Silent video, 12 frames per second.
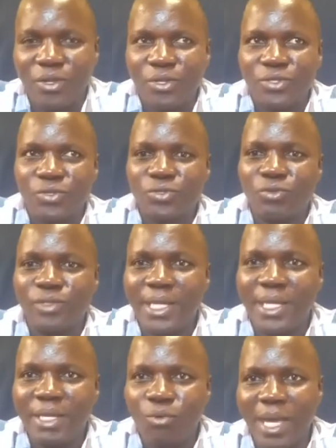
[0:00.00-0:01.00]
So
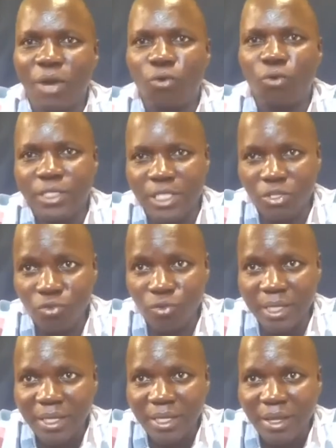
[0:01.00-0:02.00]
today we are continuing